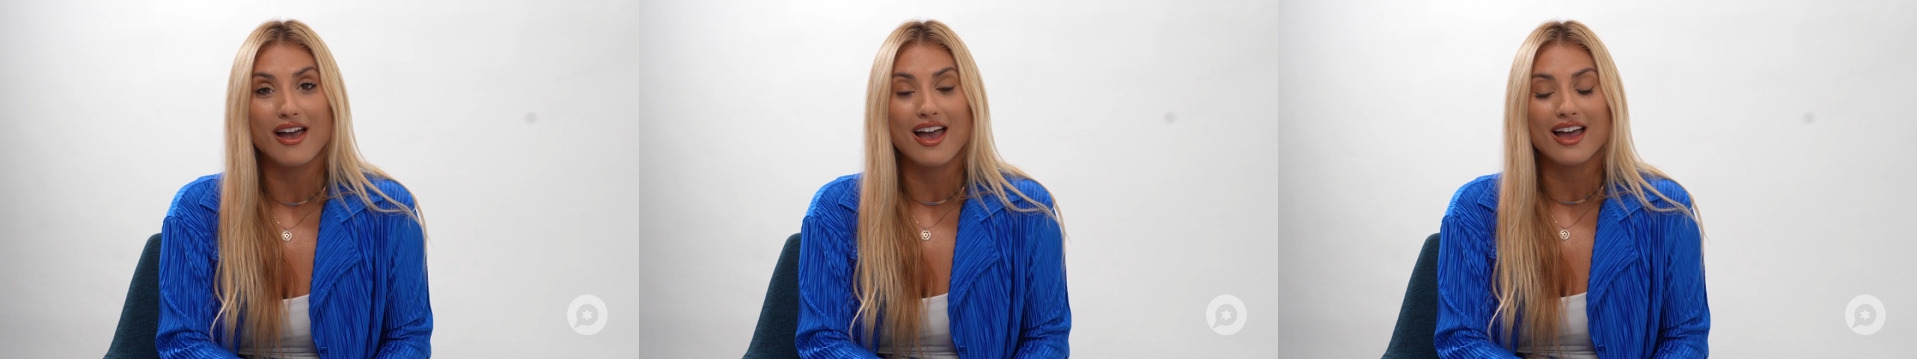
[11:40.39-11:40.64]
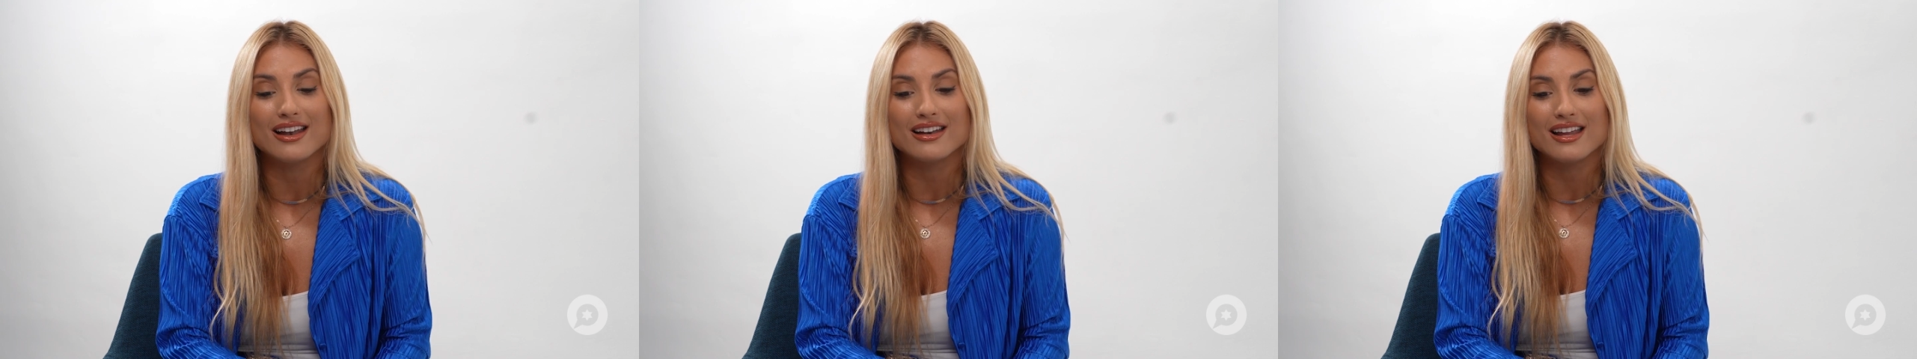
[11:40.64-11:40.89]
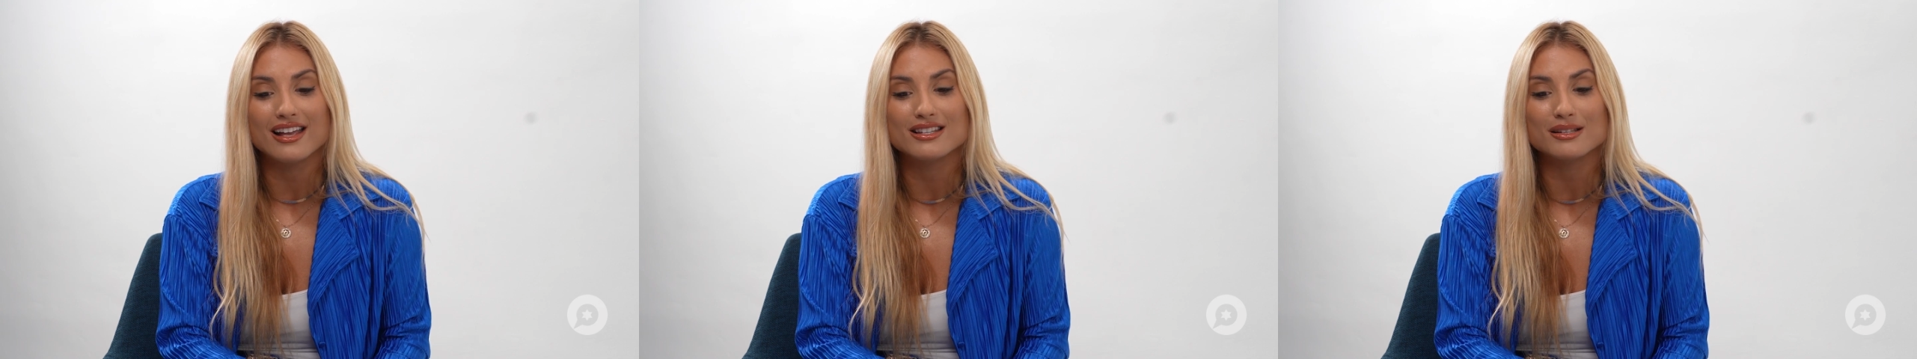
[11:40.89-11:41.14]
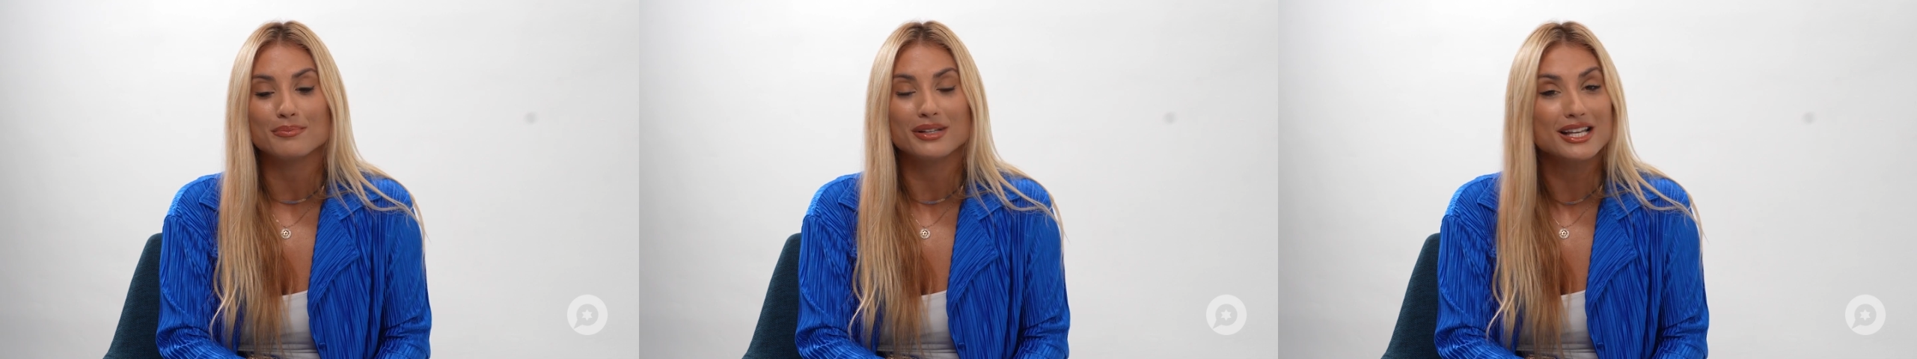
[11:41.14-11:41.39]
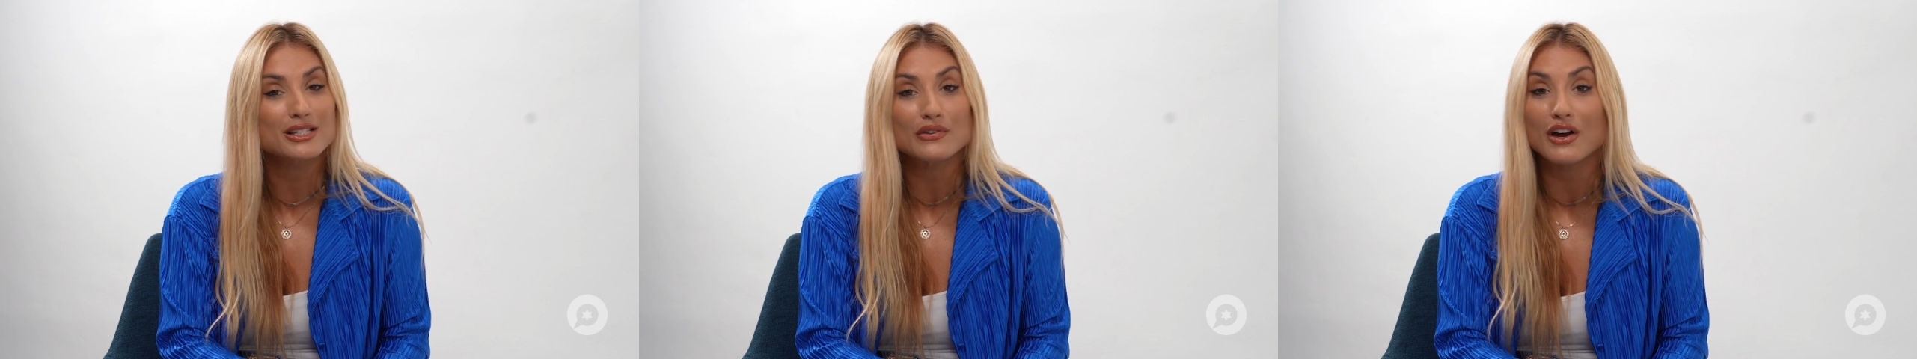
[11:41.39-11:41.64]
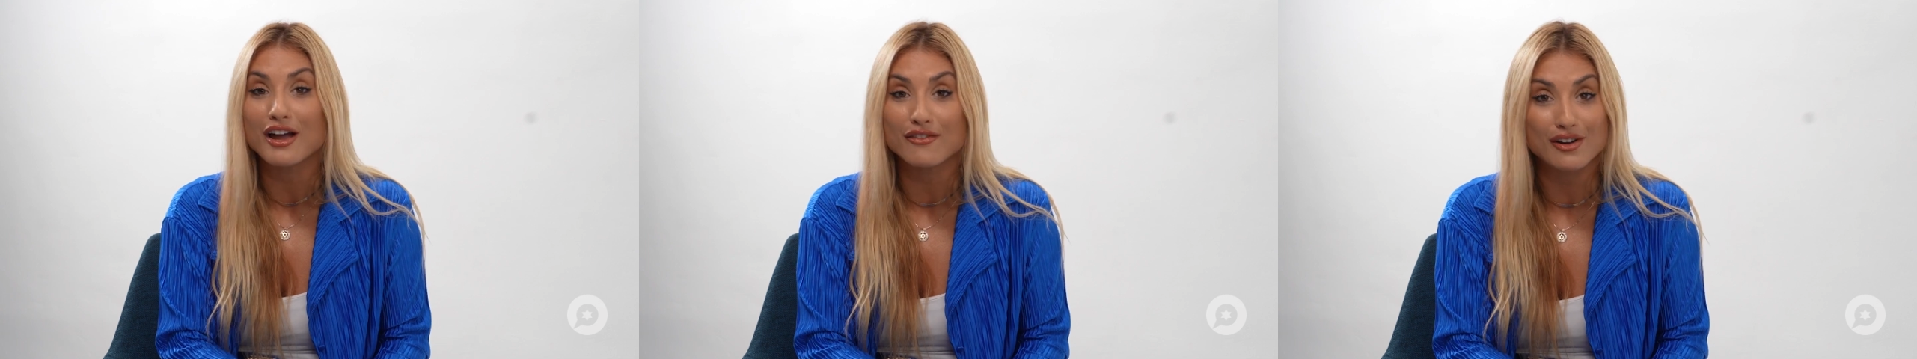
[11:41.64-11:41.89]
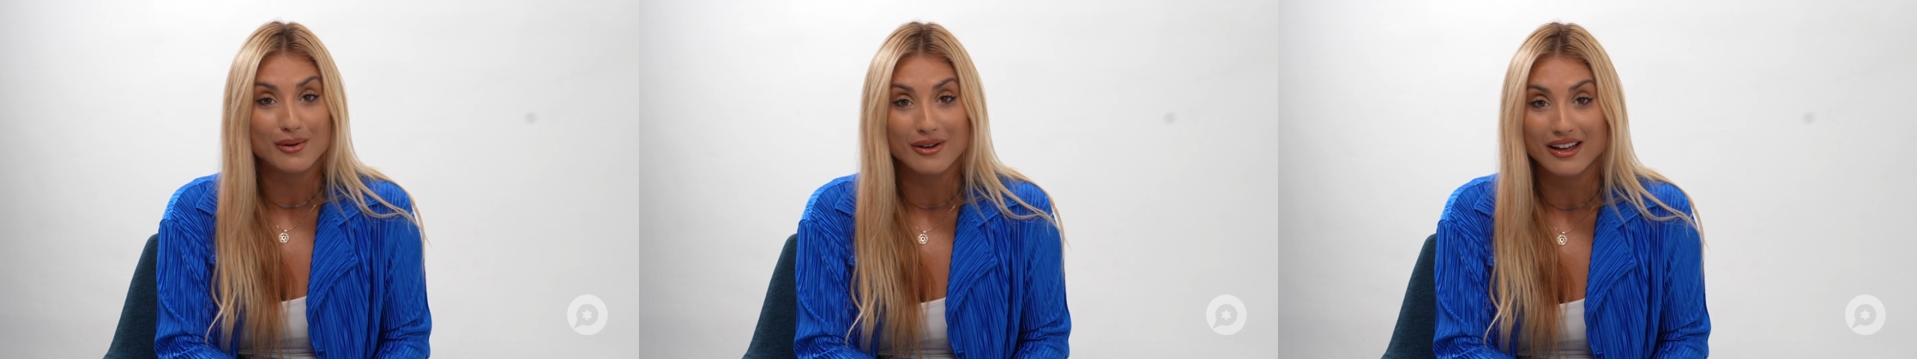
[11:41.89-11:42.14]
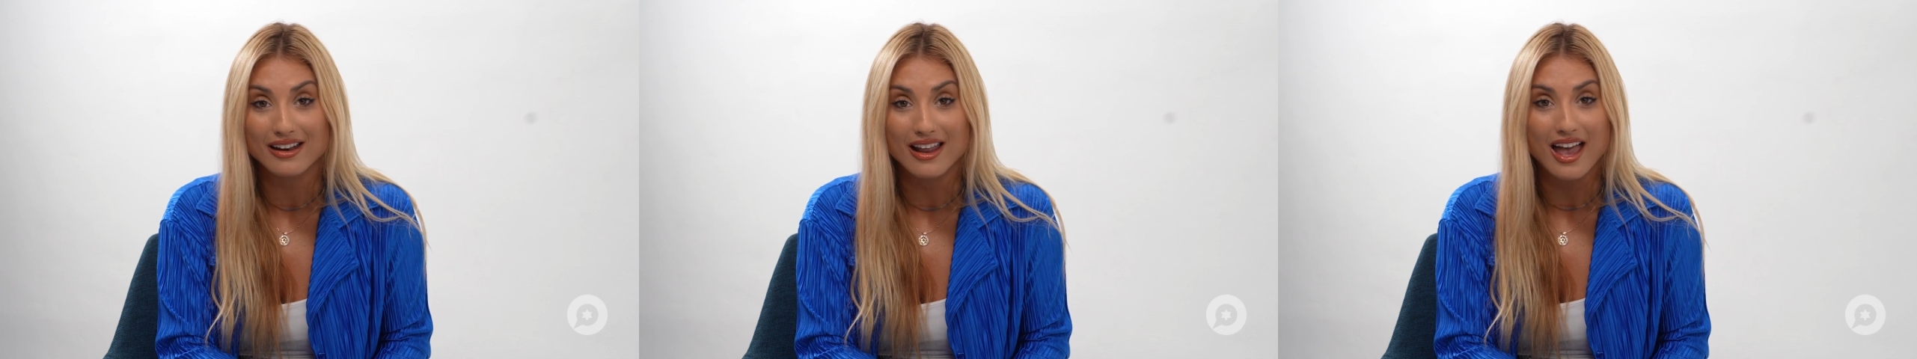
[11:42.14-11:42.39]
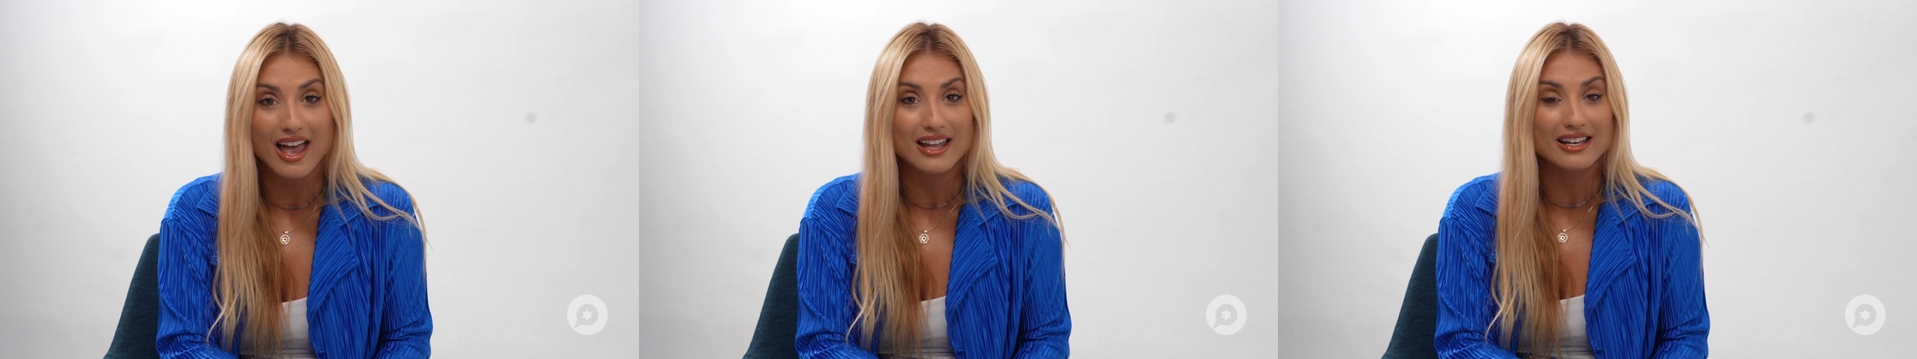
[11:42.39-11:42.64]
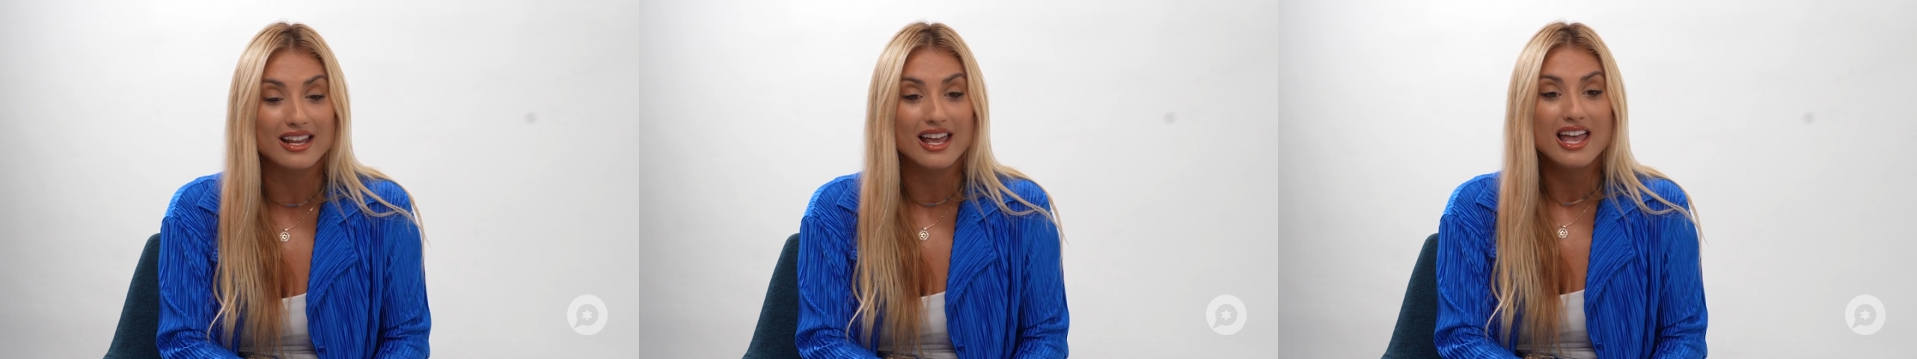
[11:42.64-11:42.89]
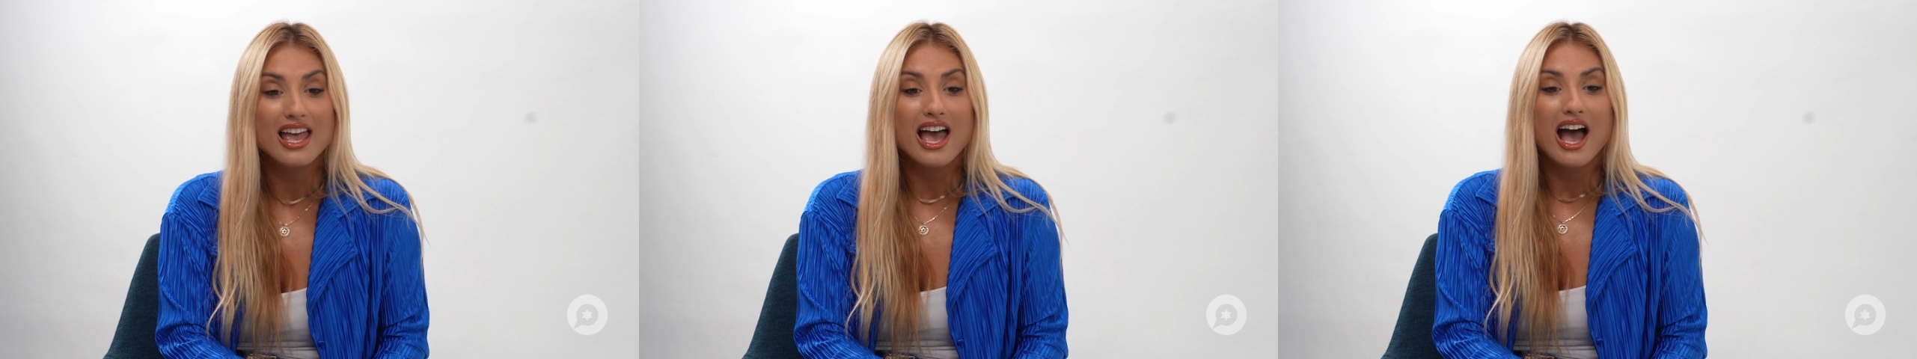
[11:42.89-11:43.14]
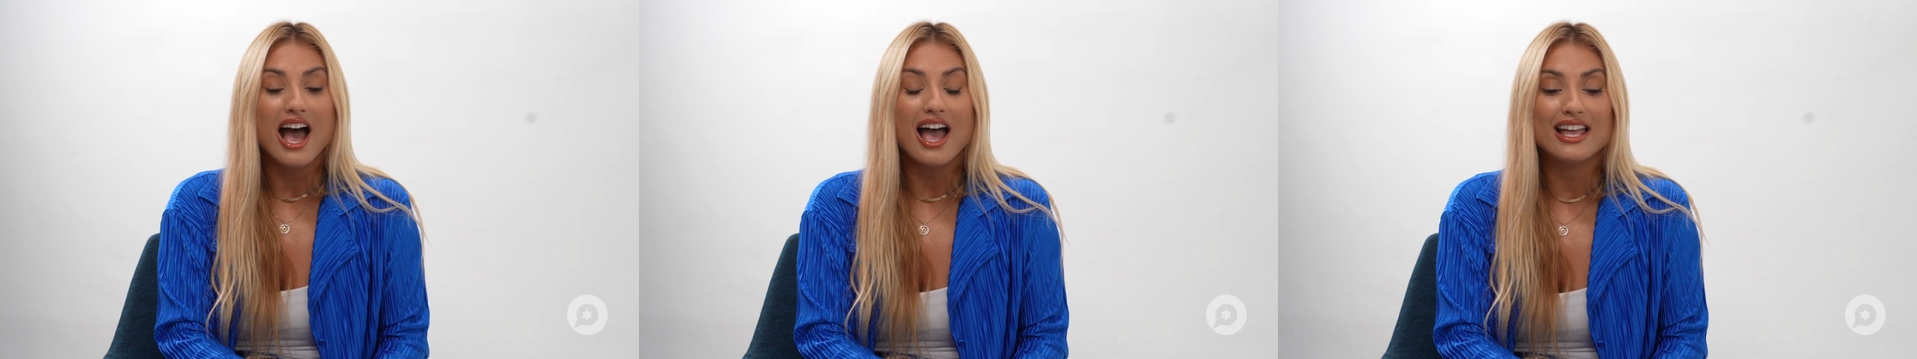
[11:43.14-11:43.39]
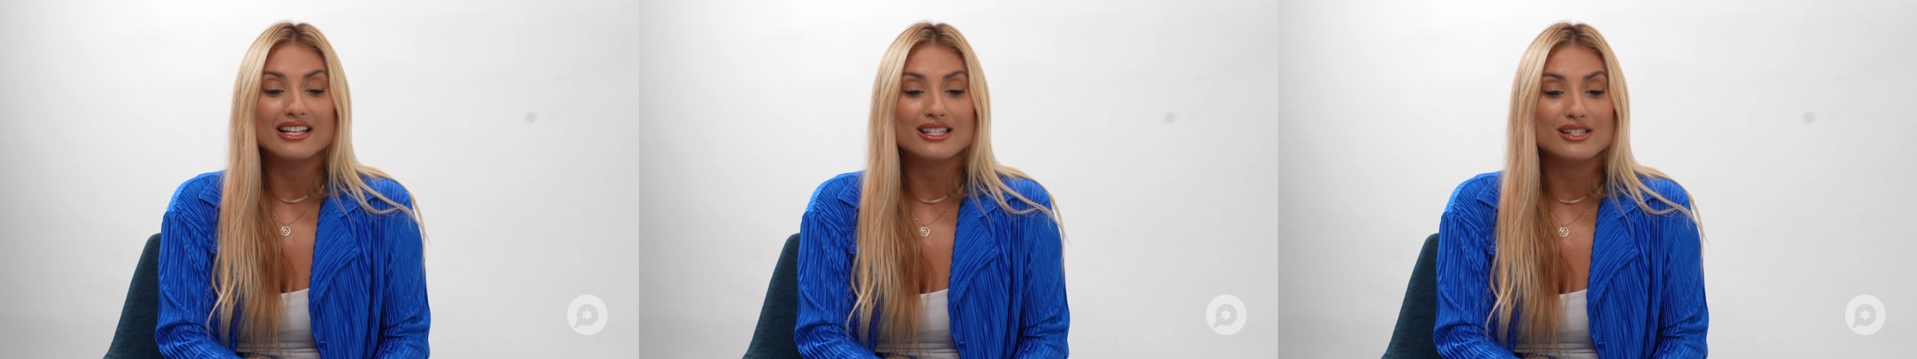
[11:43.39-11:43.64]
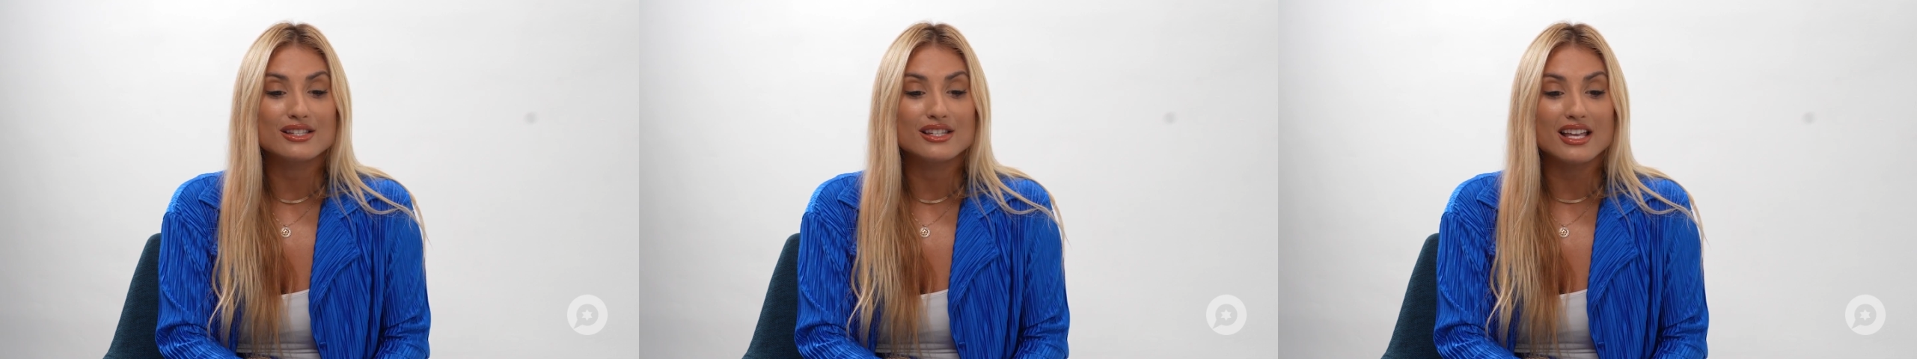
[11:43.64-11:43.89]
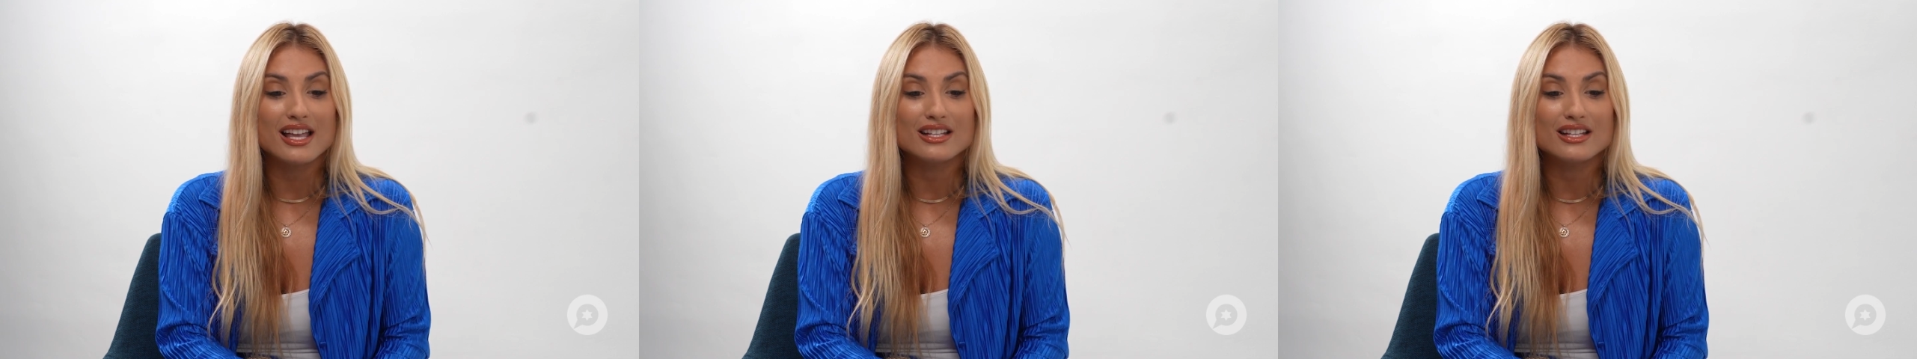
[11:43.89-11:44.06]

And it's a place for everyone, and it's